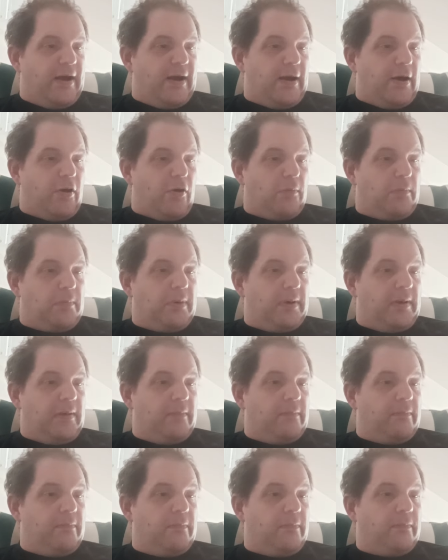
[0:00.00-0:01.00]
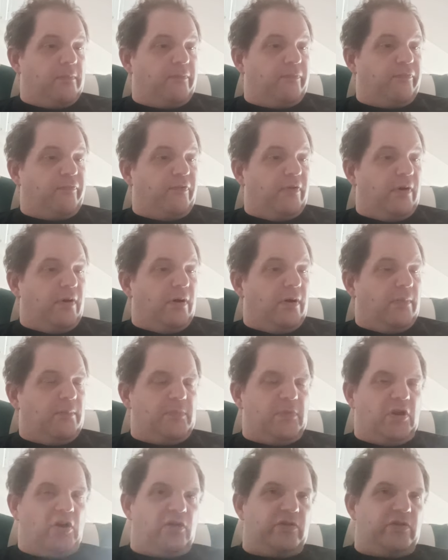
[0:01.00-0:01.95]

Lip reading: album from